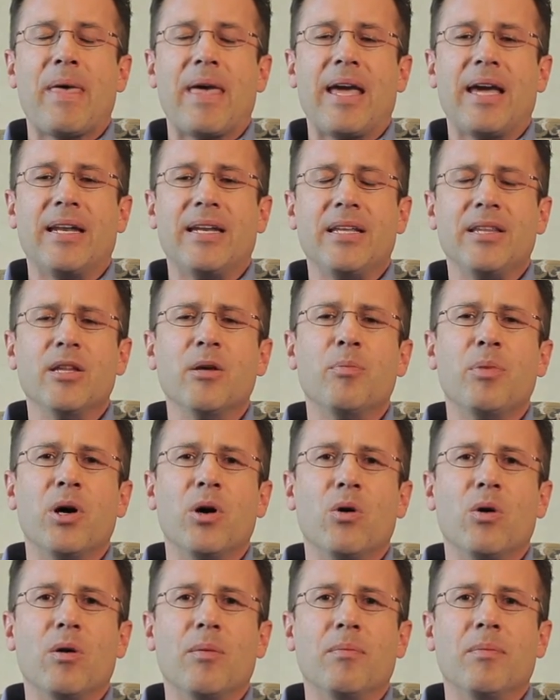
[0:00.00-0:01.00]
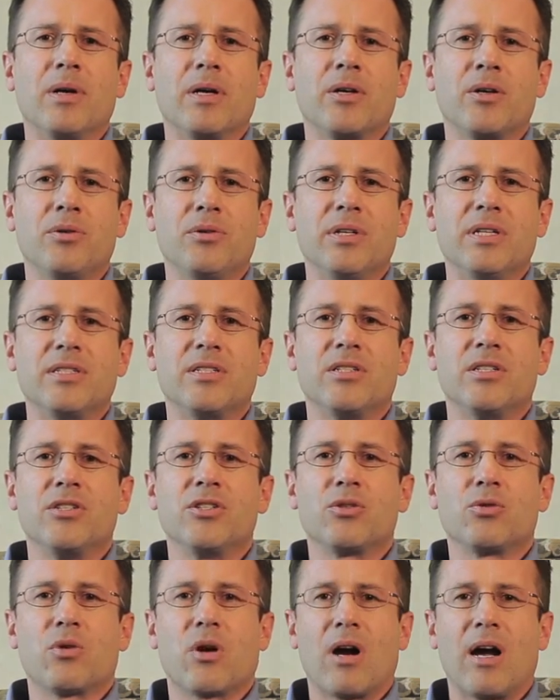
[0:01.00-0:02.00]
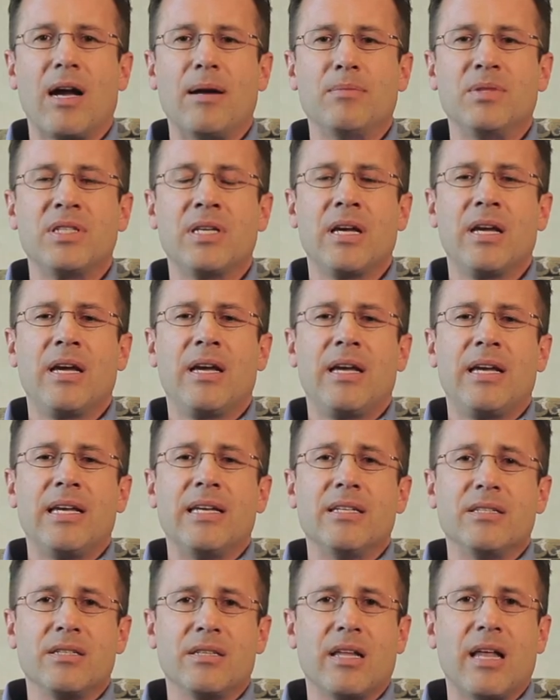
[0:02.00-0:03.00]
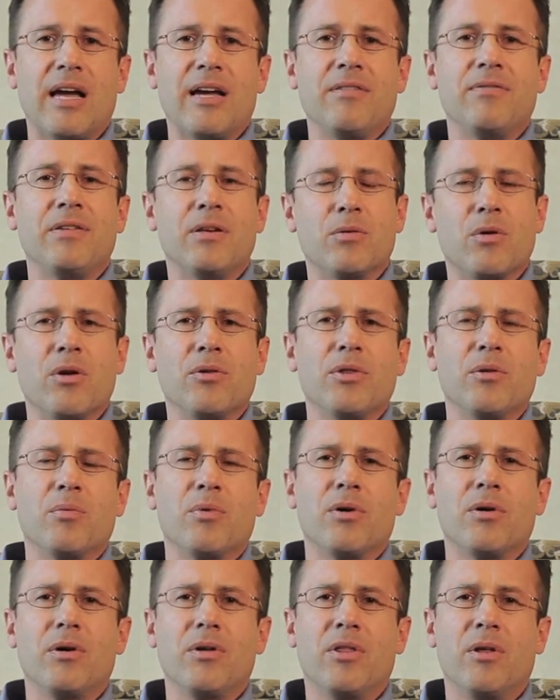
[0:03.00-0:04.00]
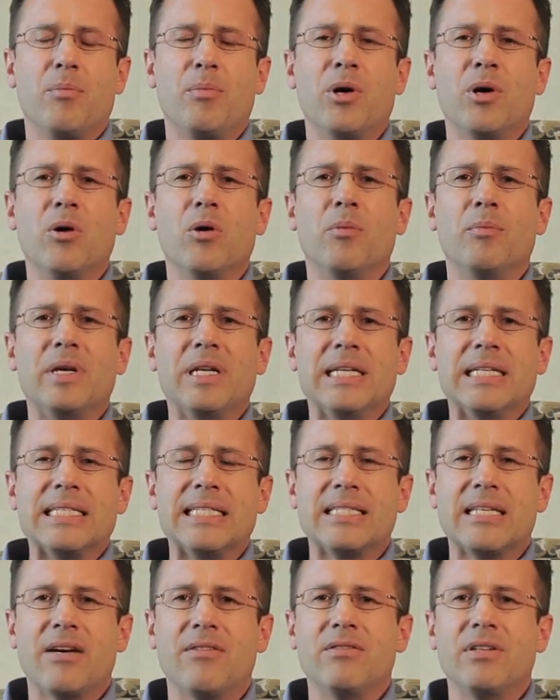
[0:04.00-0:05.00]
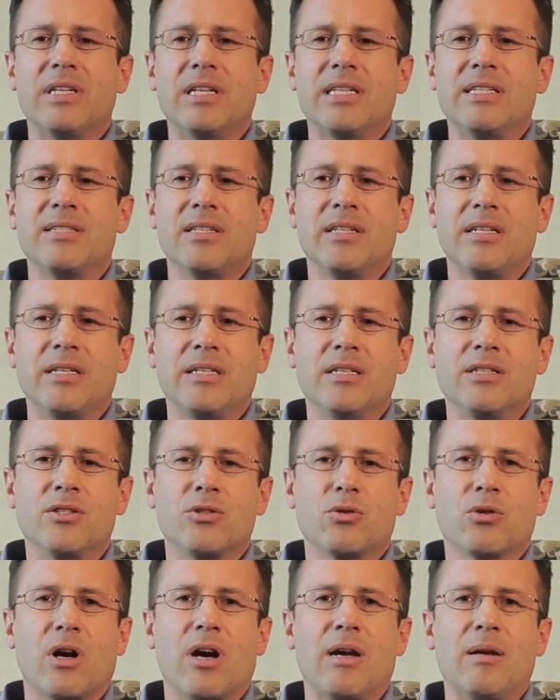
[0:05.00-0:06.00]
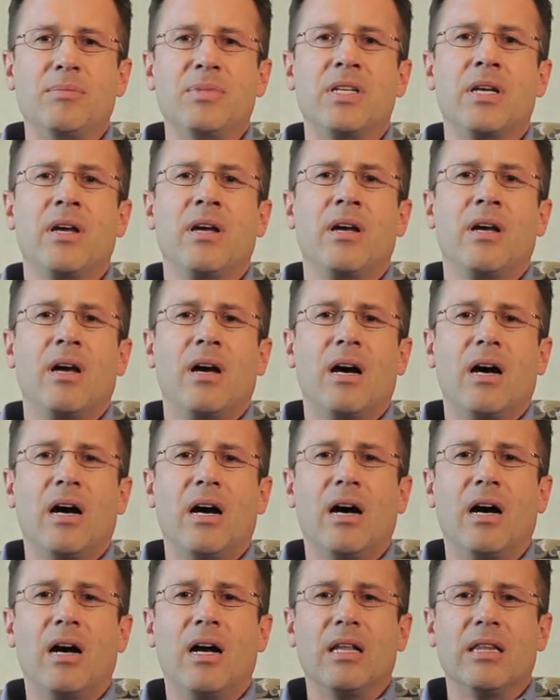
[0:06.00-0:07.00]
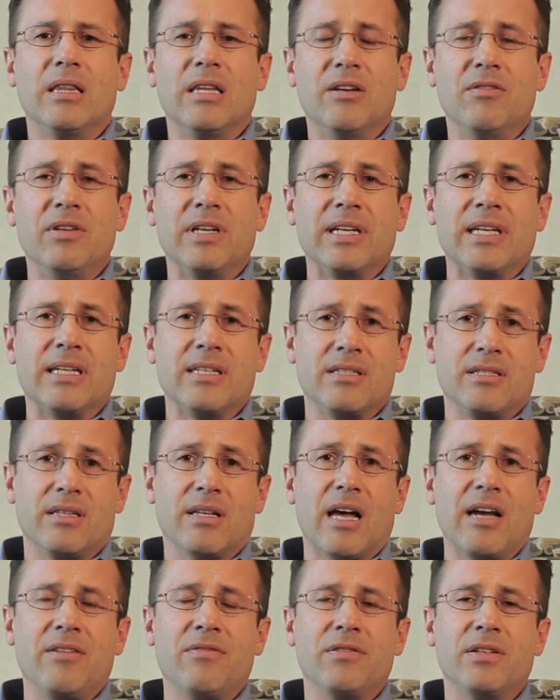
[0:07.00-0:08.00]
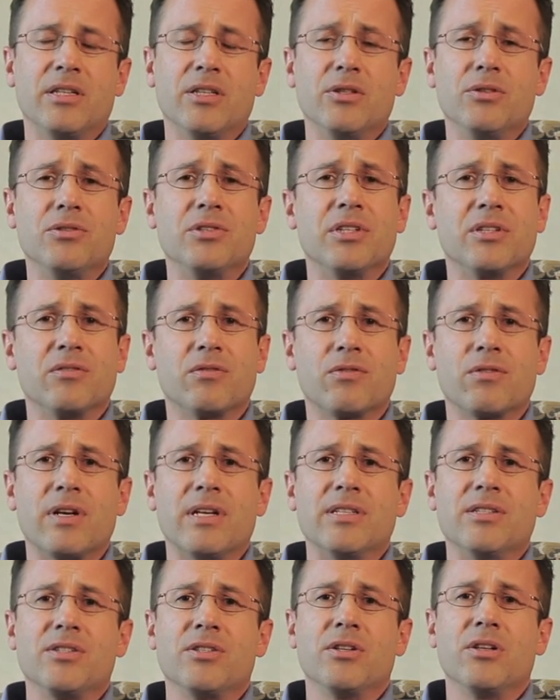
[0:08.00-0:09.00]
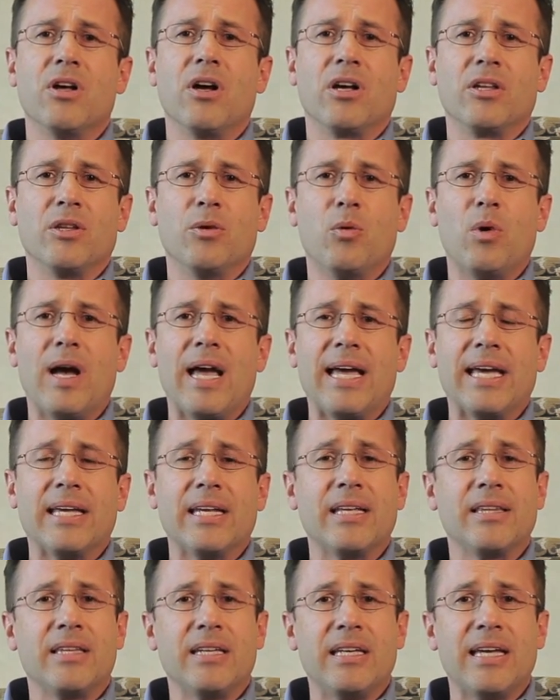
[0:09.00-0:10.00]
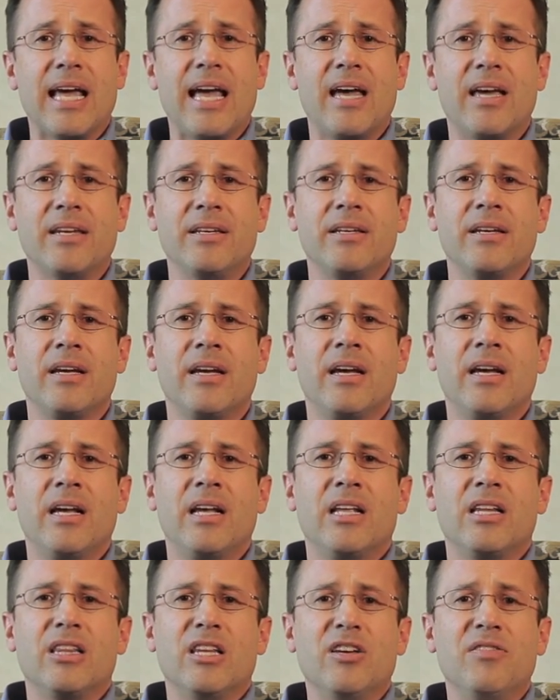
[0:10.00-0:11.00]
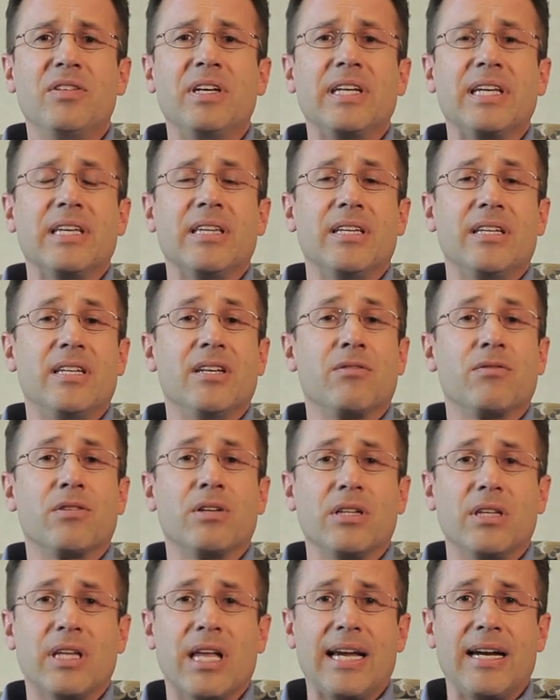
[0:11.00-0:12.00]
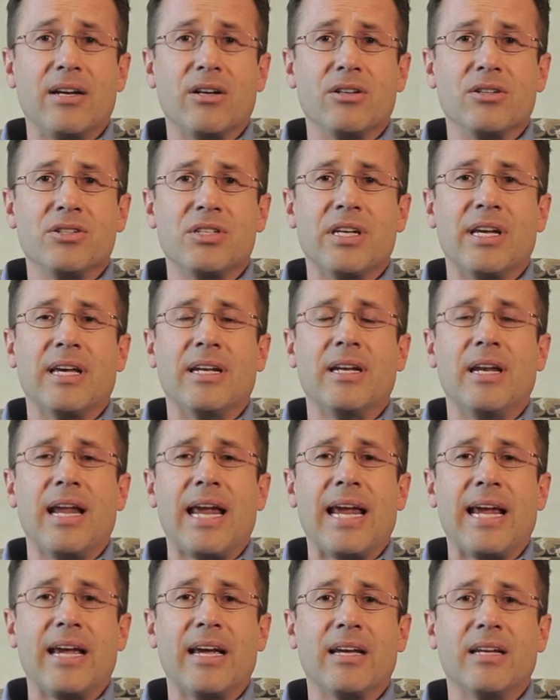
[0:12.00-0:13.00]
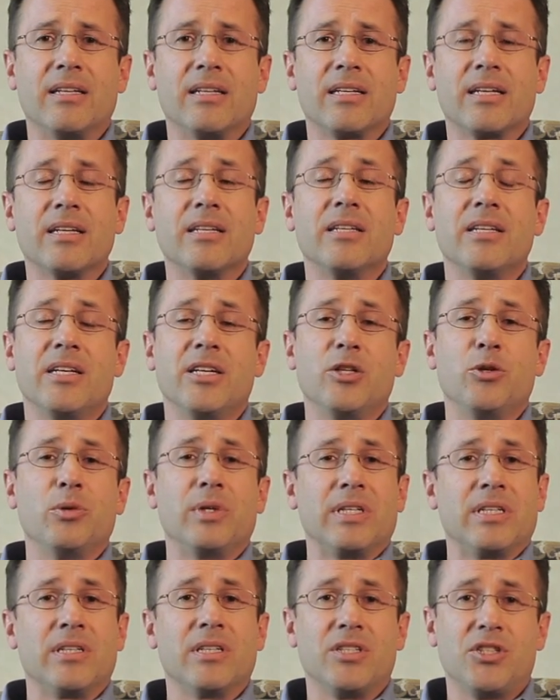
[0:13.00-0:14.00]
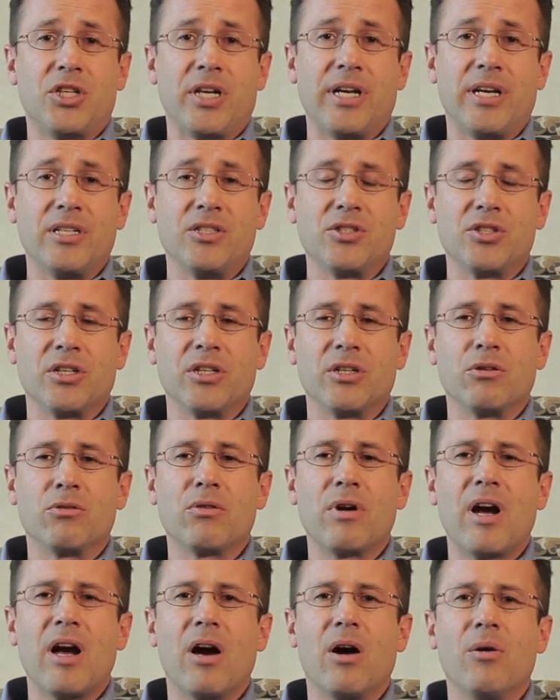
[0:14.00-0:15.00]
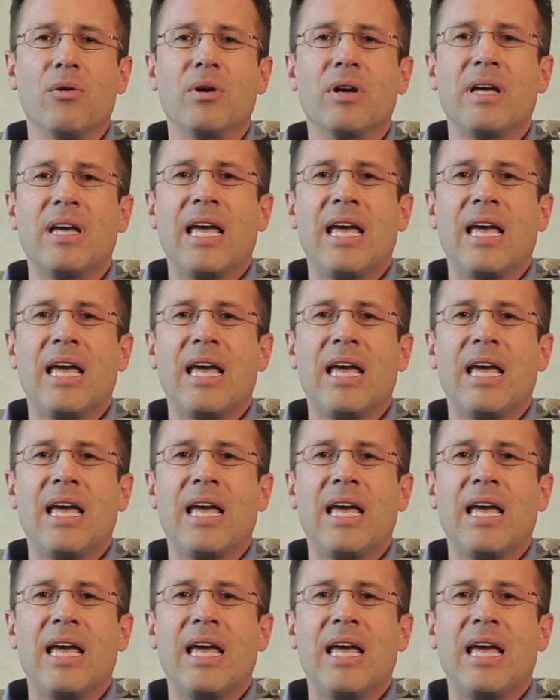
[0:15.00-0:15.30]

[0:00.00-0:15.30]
And in the poem, Kunitz describes his life. He wrote the poem in his 70s, and he describes living his life and losing friends along the way, and at the end, living in the different layers and continuing to change and grow.